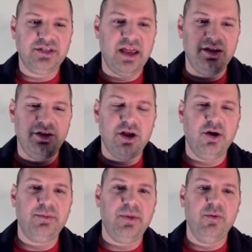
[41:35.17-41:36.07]
then
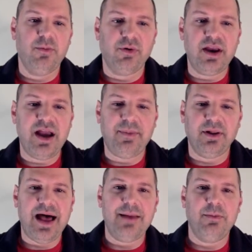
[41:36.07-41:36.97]
it will bring up a
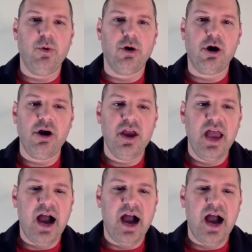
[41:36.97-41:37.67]
lot more